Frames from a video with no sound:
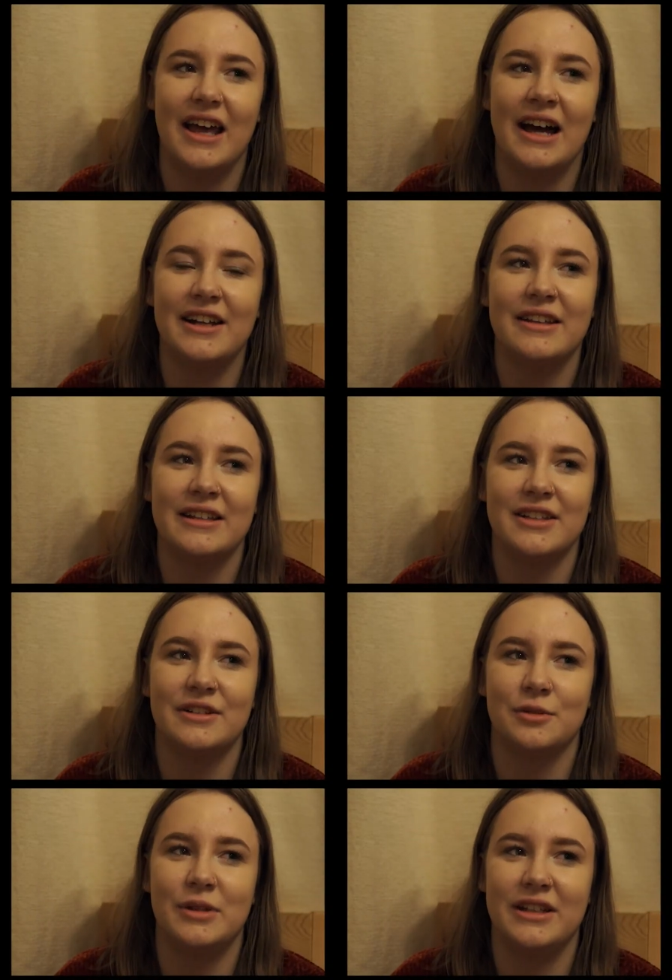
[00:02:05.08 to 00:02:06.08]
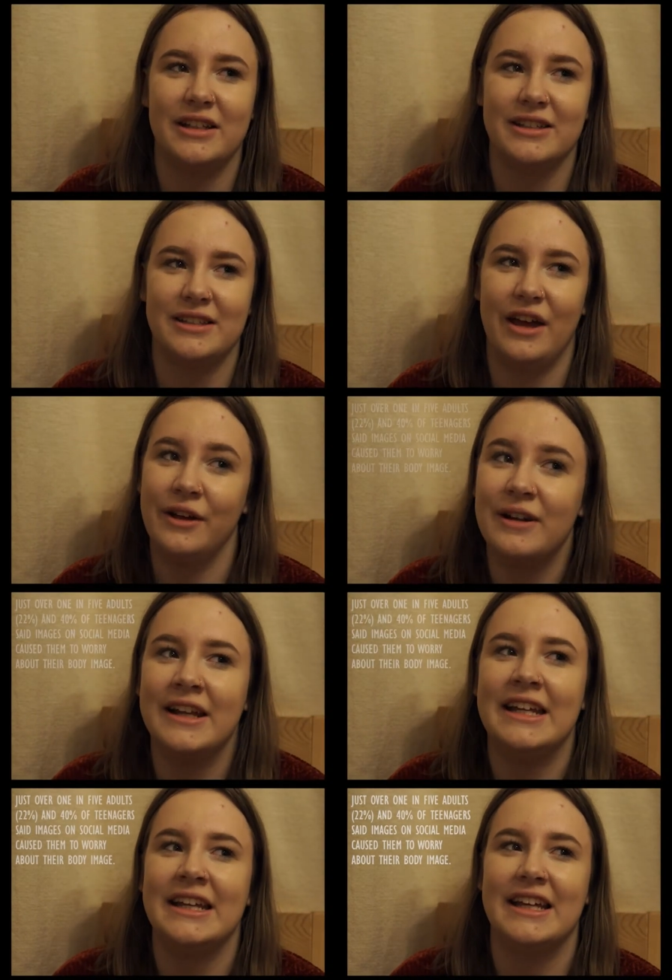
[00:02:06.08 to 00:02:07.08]
I don't think social media is the
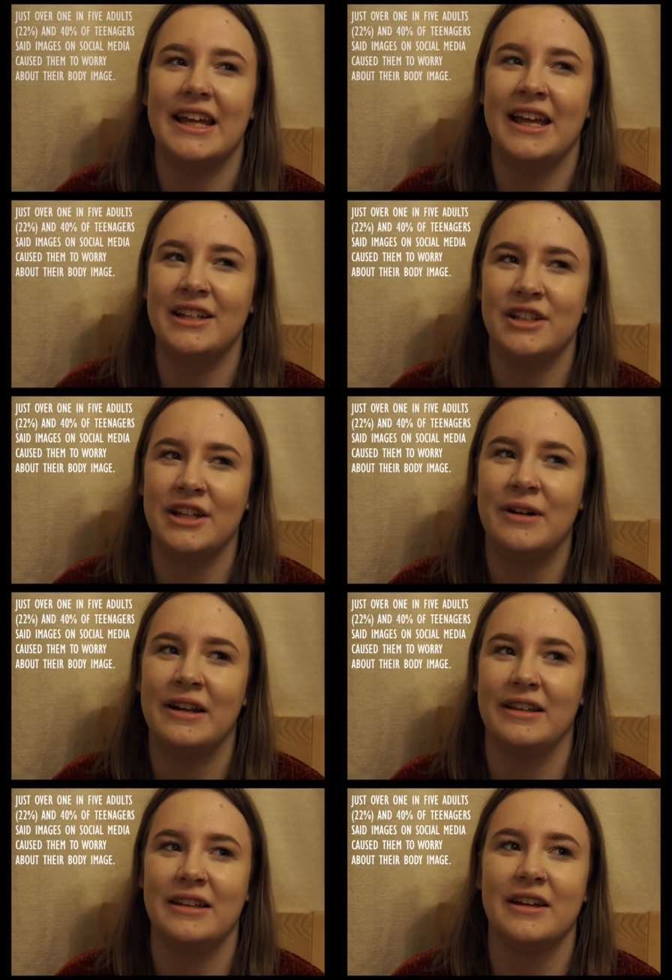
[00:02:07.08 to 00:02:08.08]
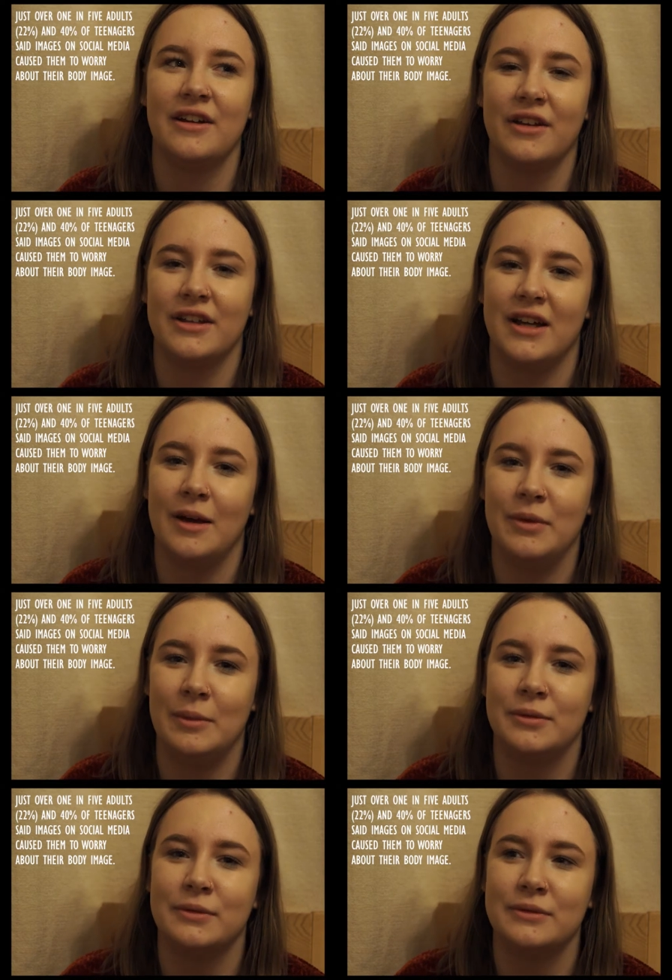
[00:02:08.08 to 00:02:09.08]
only issue and I think a lot of the time
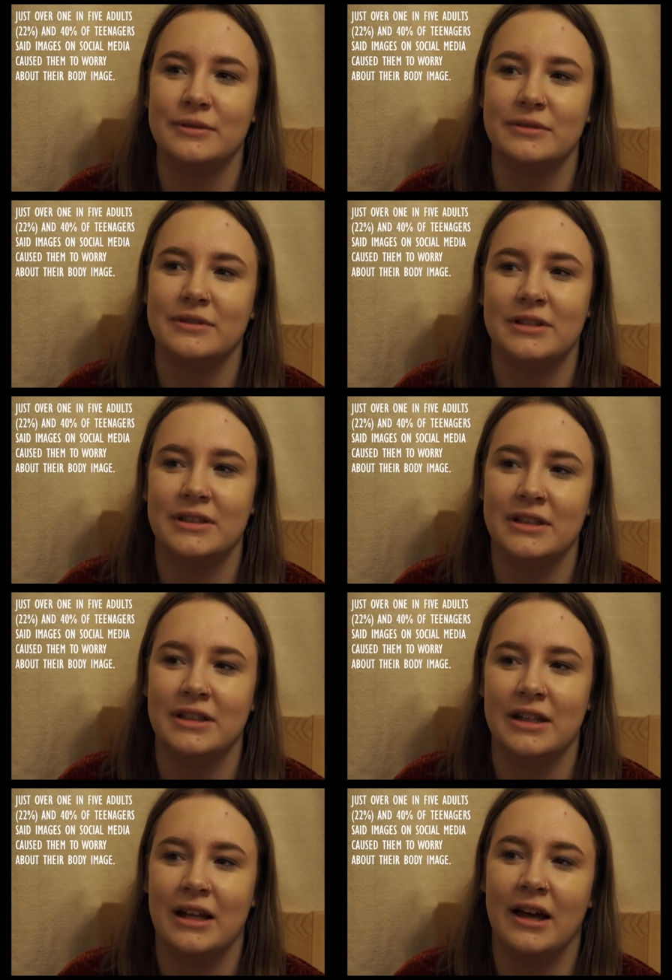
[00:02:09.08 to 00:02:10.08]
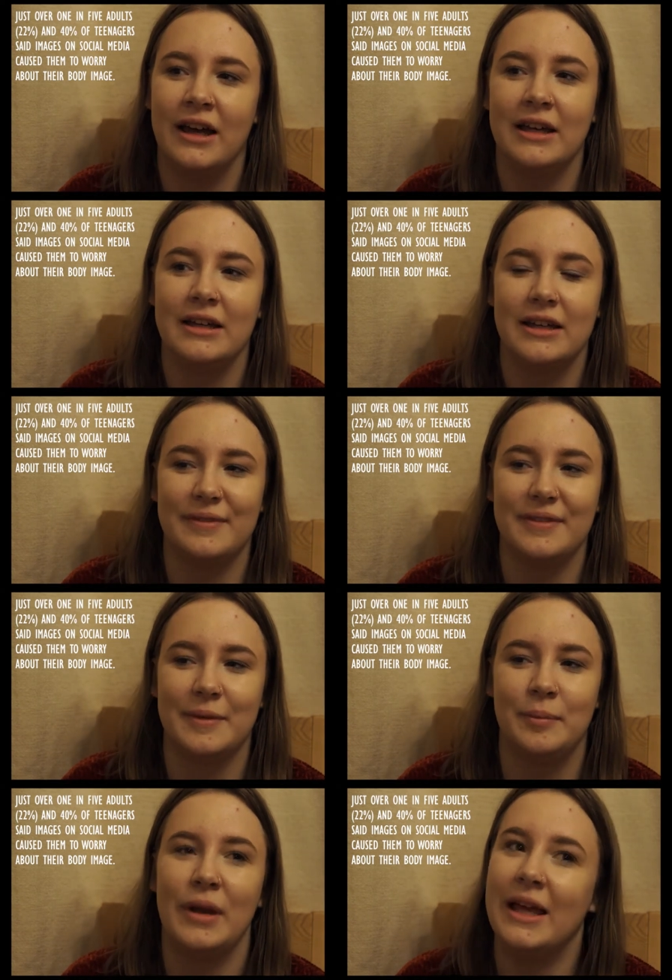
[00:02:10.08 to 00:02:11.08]
people like
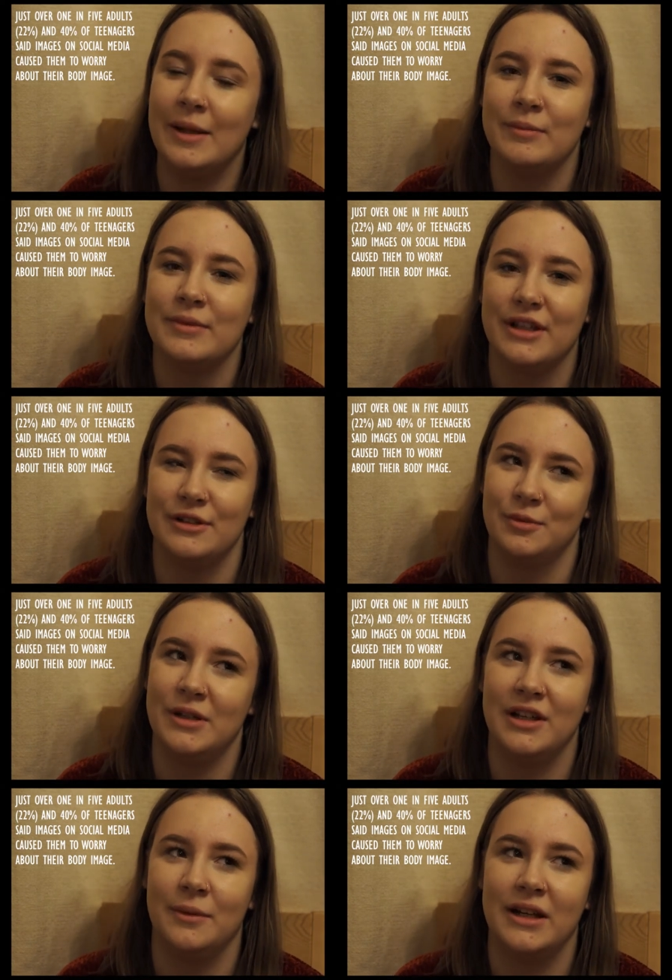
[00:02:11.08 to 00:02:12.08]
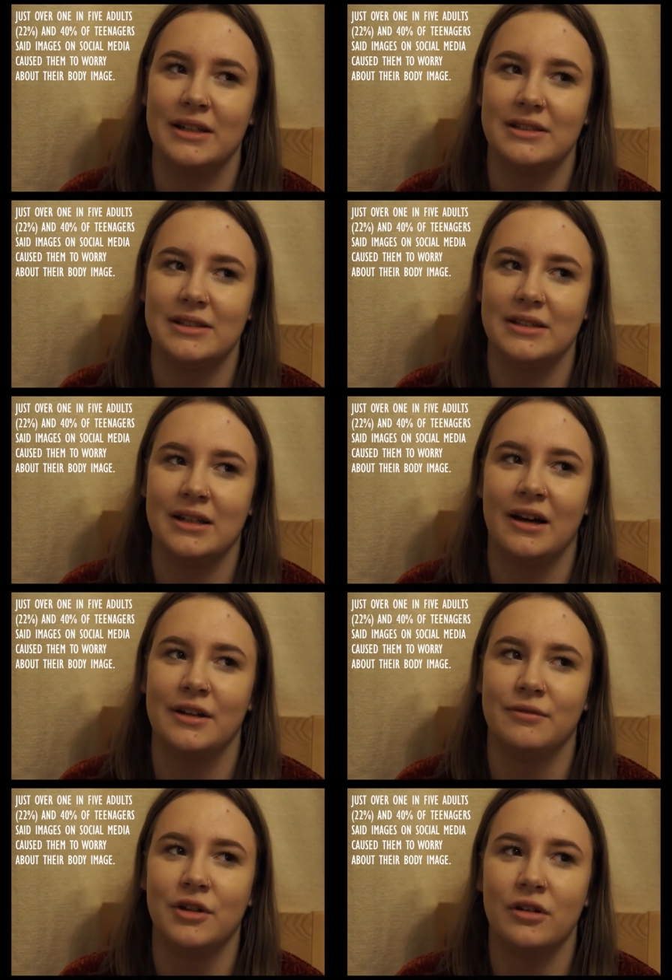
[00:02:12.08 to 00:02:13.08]
blame social media when it's kind
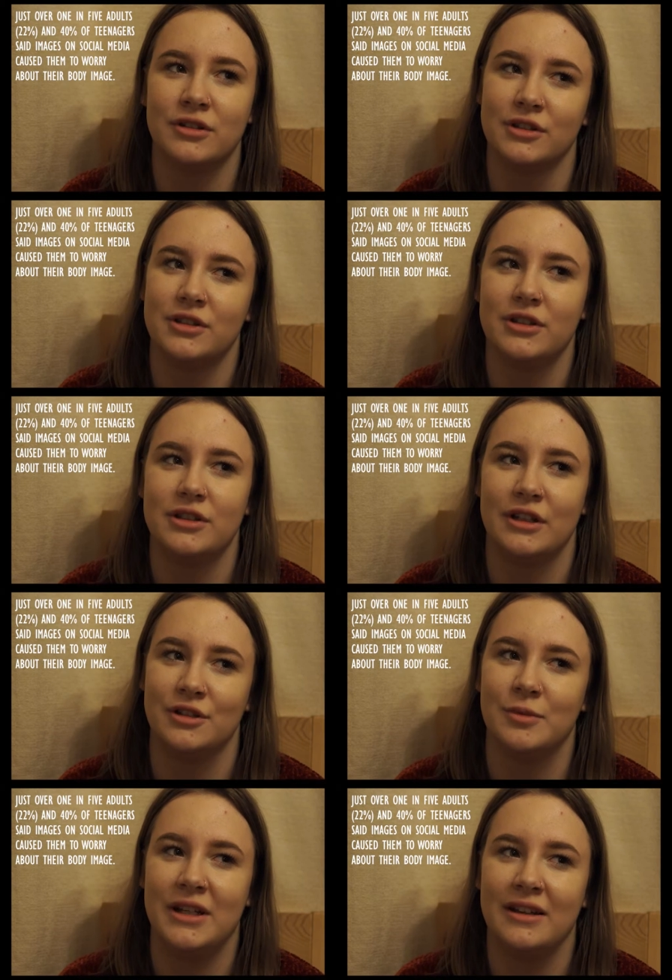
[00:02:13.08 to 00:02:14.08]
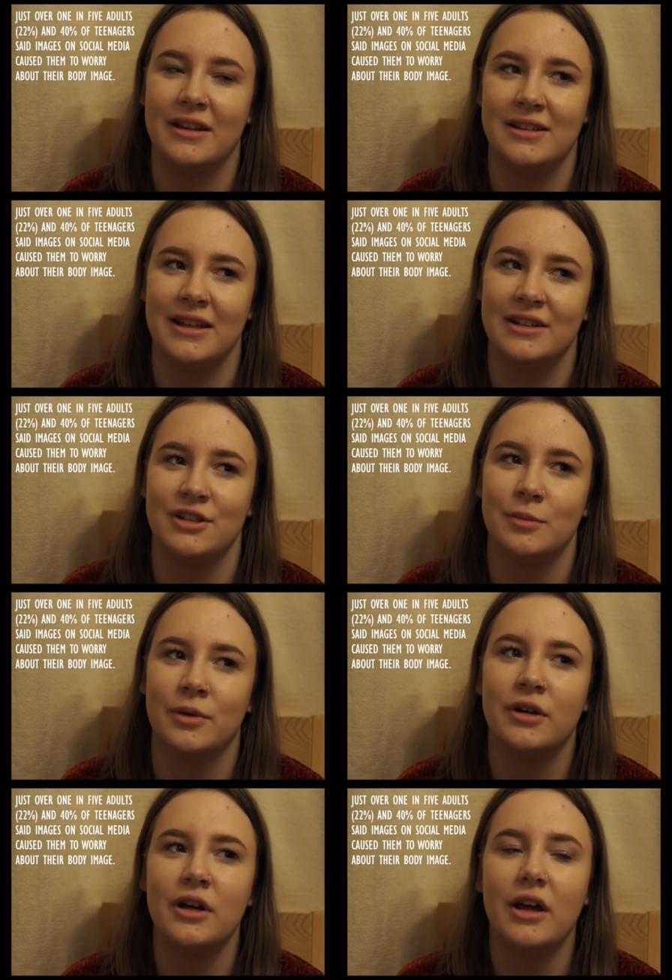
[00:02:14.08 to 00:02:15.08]
of not just social media that's the issue,
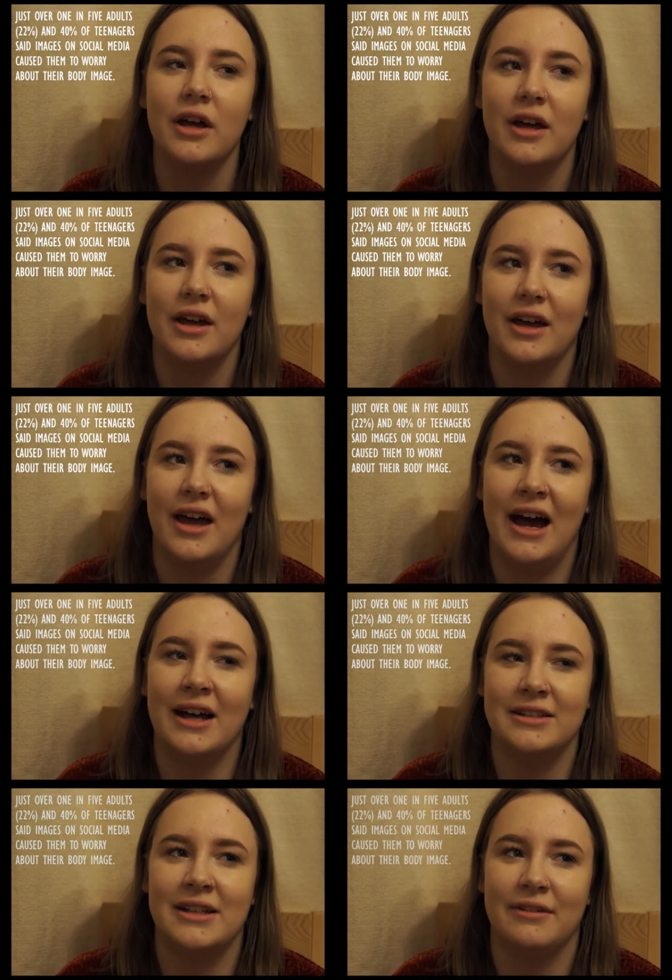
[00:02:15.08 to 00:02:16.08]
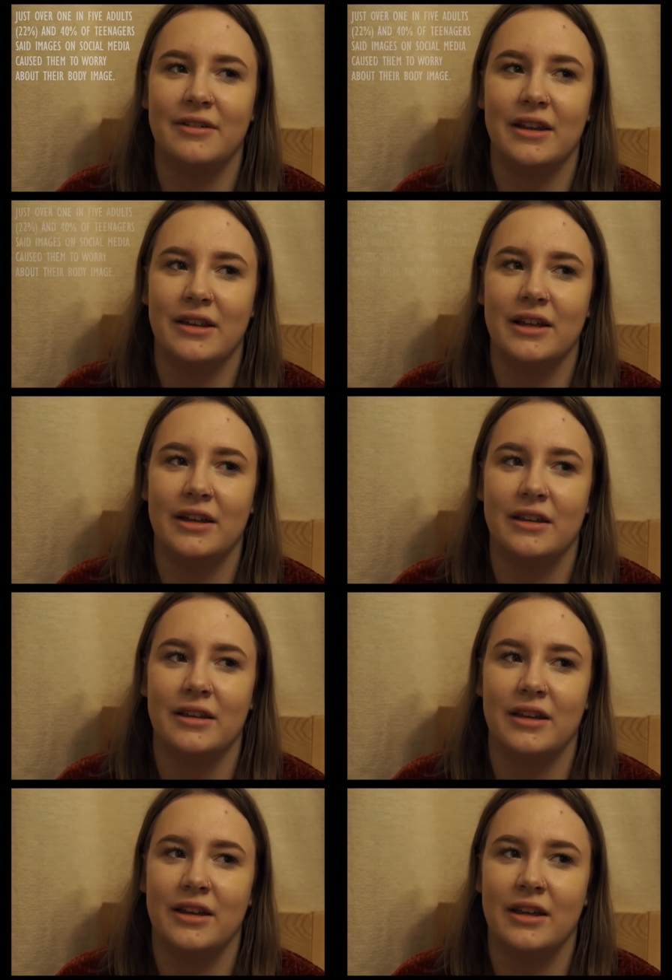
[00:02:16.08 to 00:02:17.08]
but I definitely think
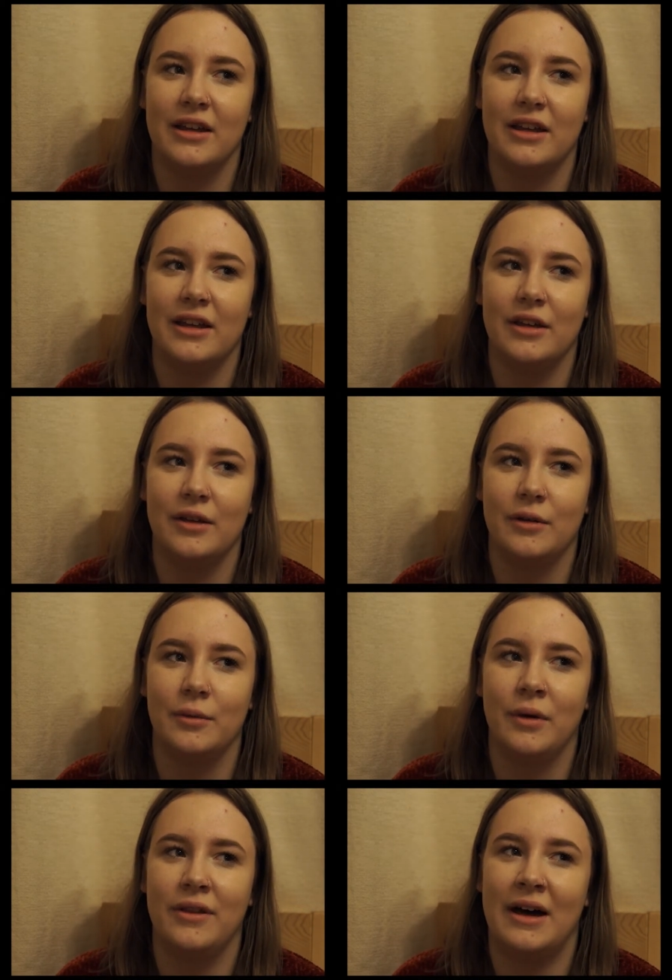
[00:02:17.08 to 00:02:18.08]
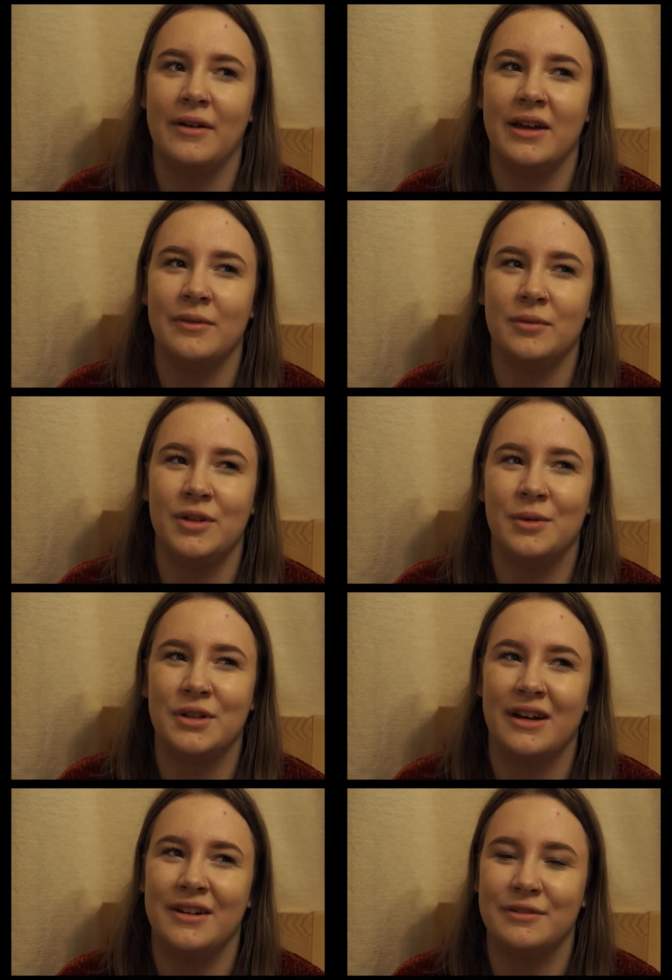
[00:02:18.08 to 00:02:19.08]
that without it, you
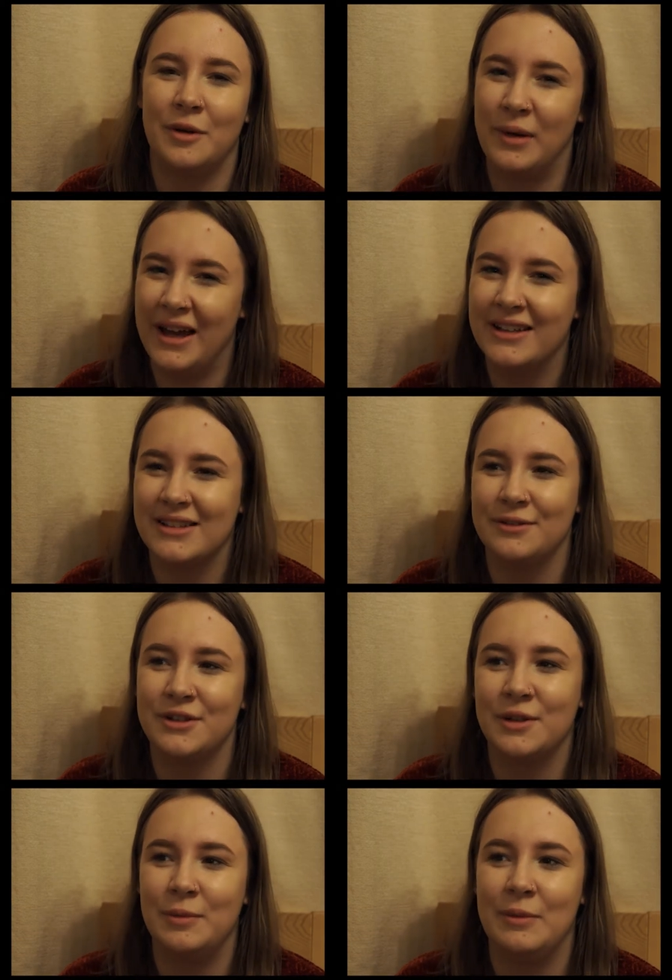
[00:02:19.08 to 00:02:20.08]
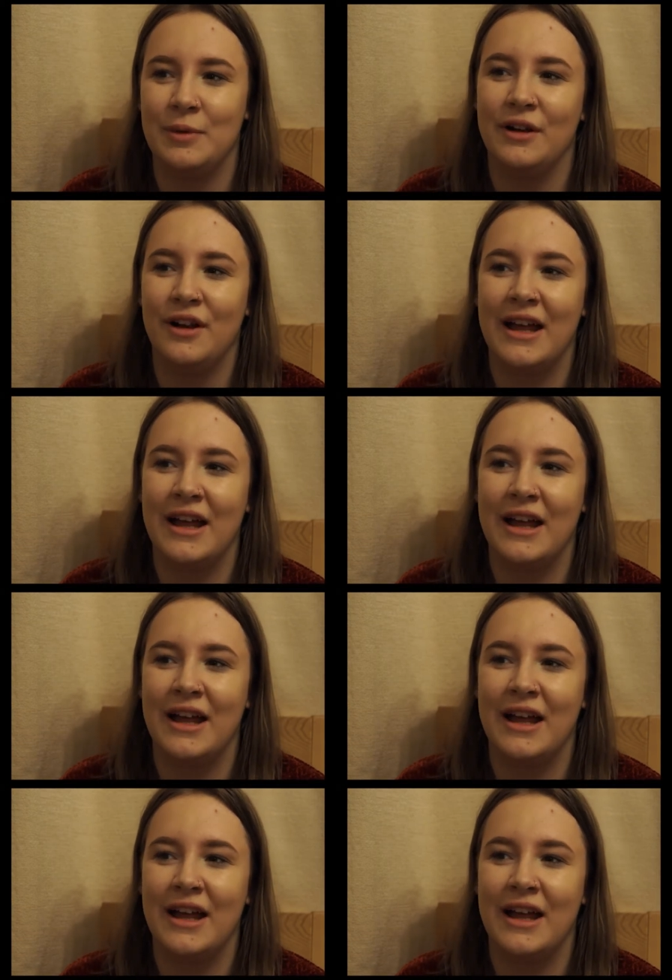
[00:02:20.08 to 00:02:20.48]
would kind of compare yourself to other people a lot